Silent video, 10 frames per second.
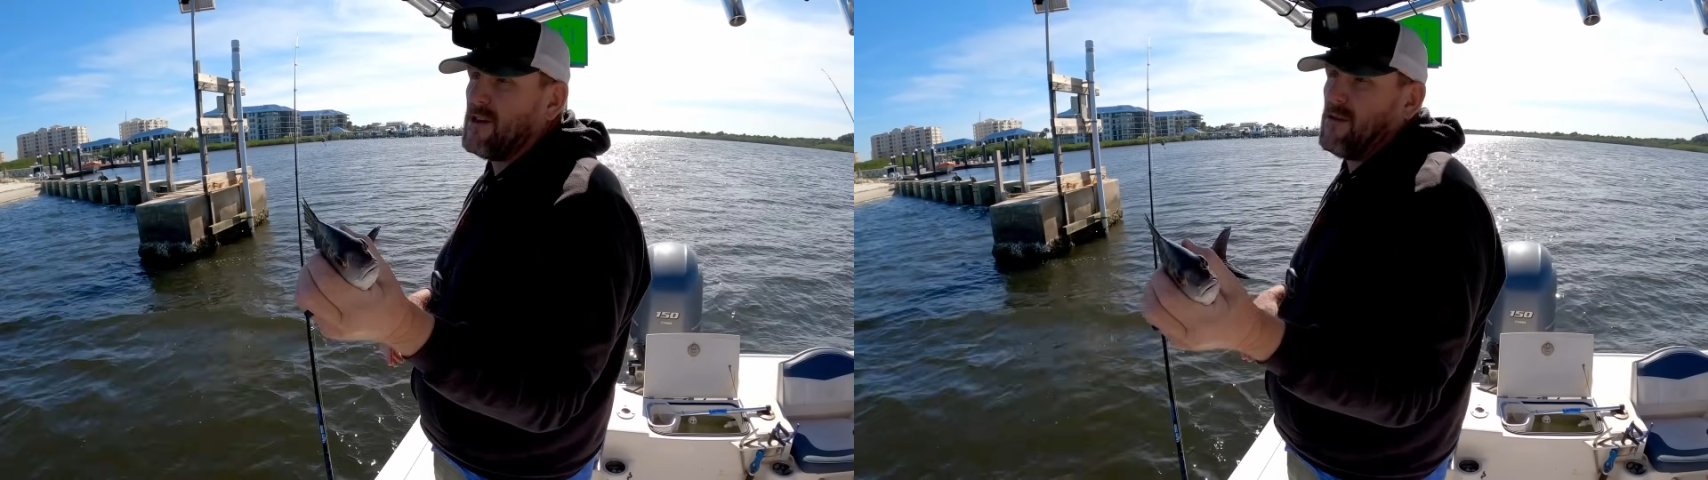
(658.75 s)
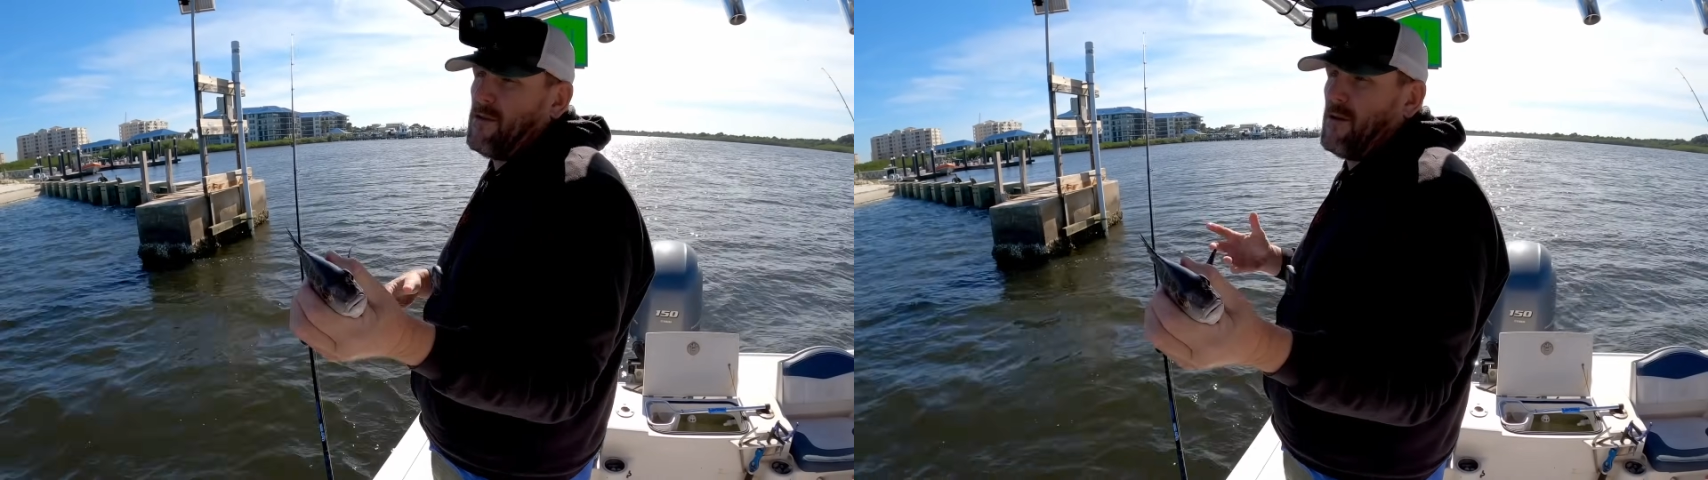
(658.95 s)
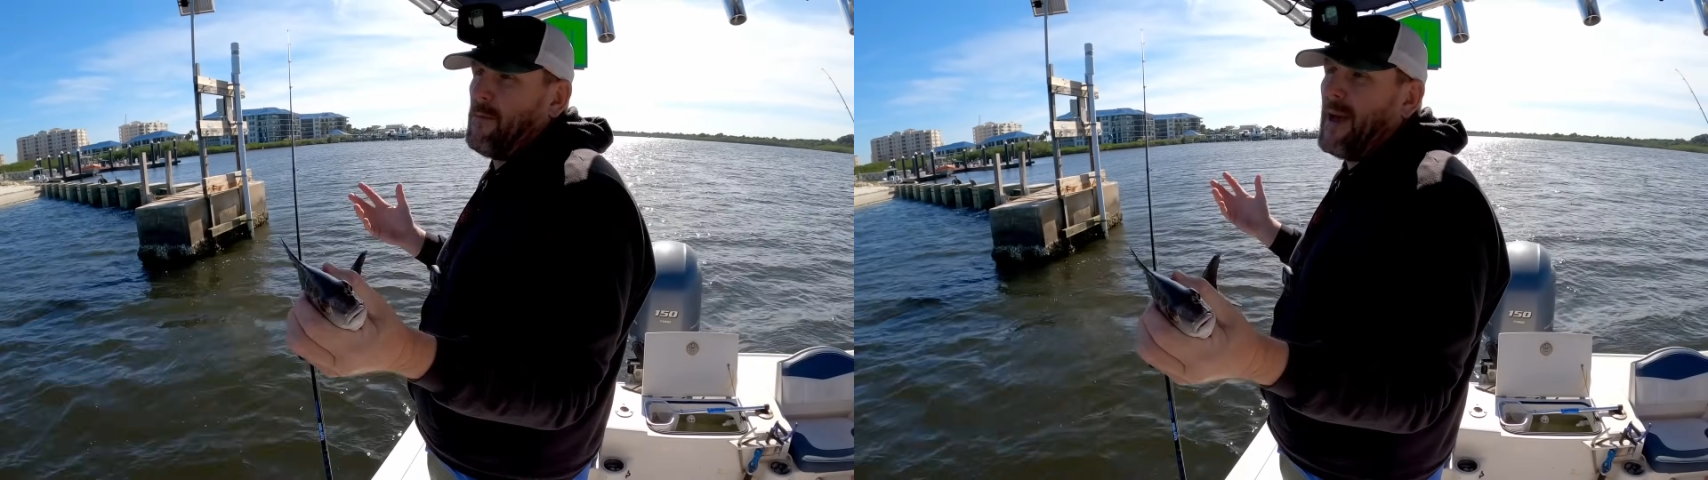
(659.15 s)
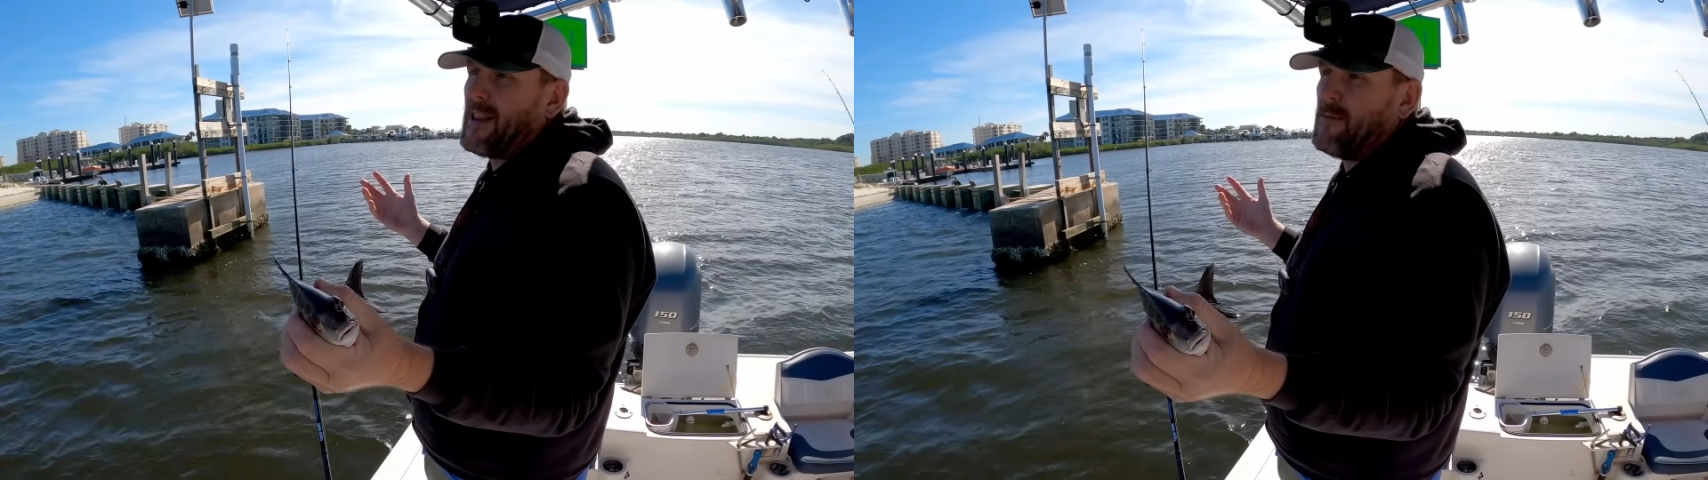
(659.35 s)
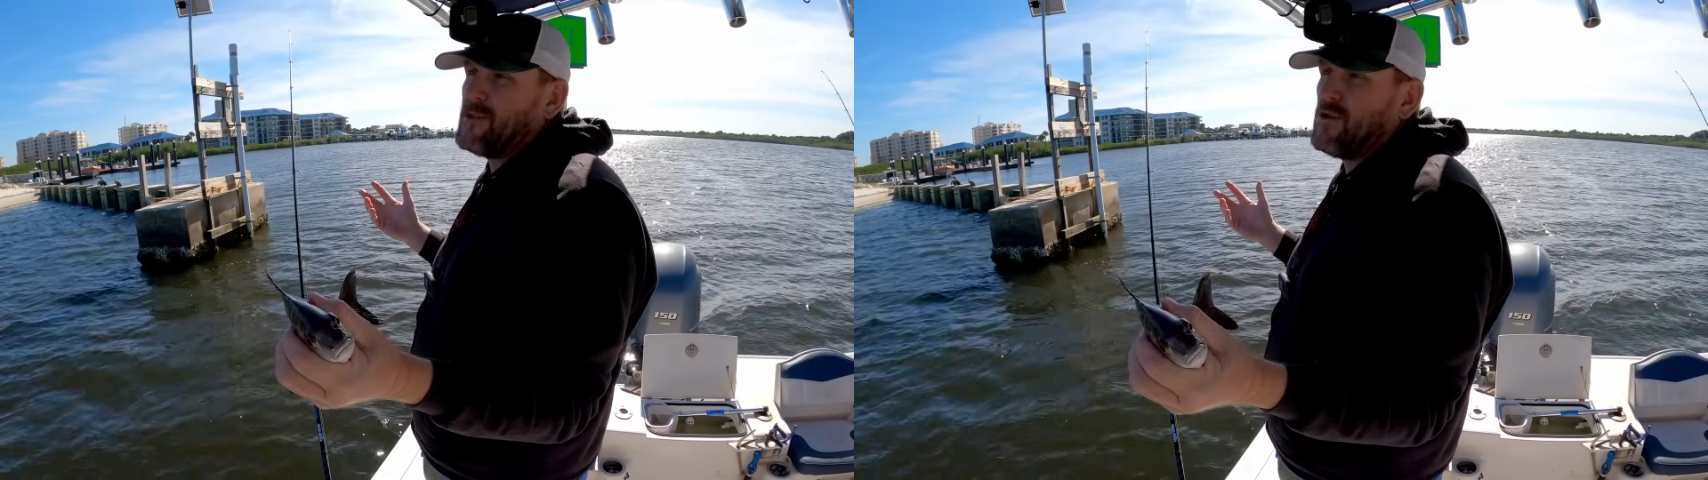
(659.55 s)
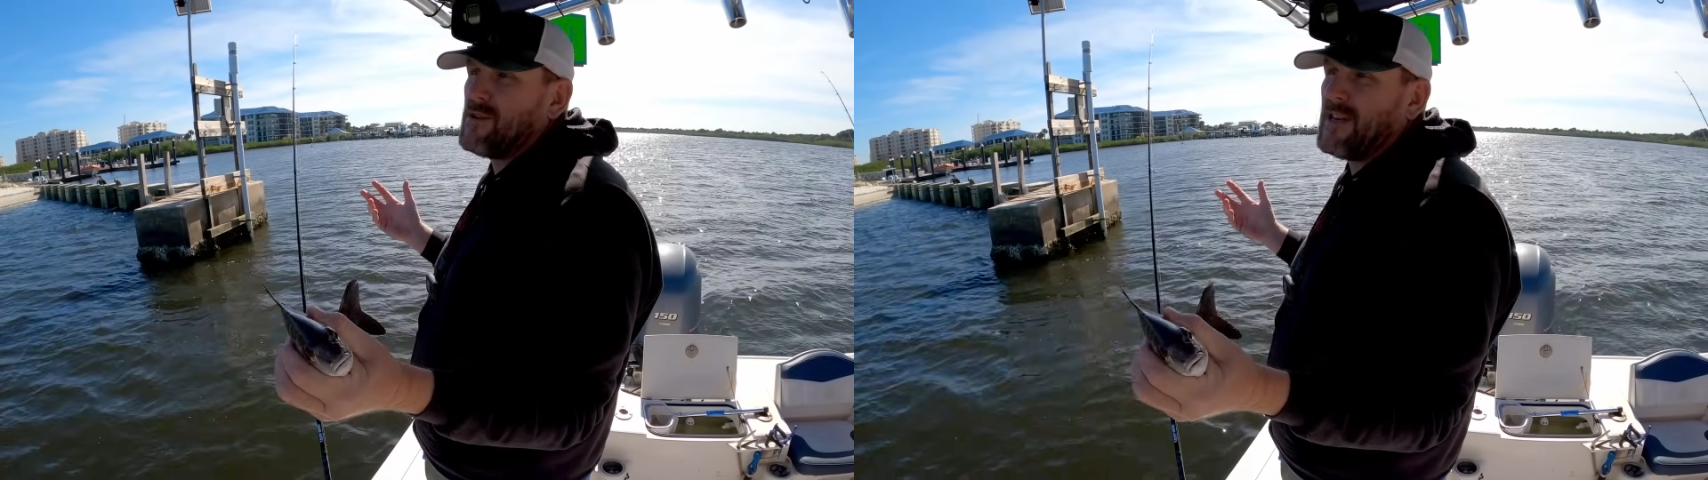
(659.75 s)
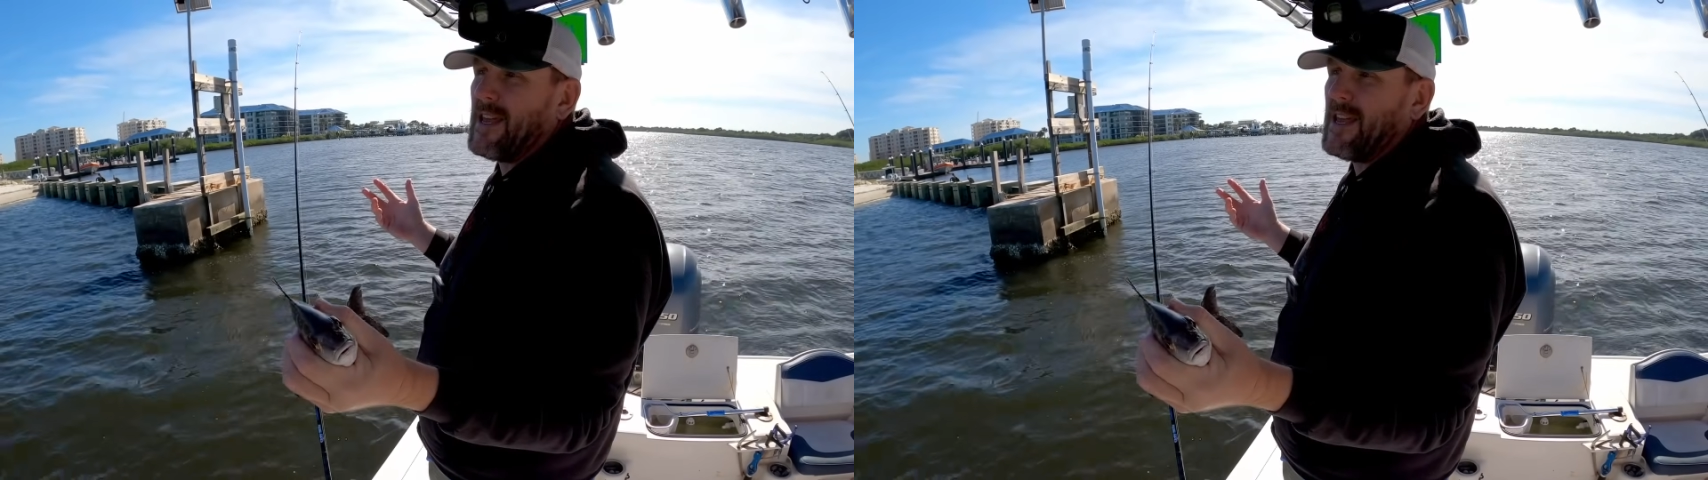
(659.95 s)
the bag limit's usually